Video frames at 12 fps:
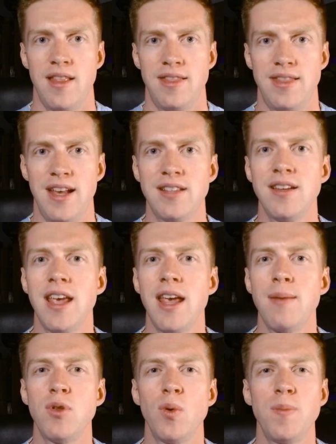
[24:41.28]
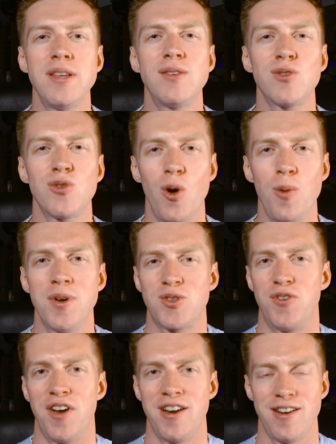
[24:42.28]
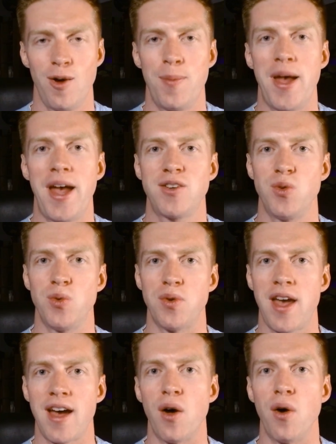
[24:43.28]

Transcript: That's a game that would be so much fun to go back to now,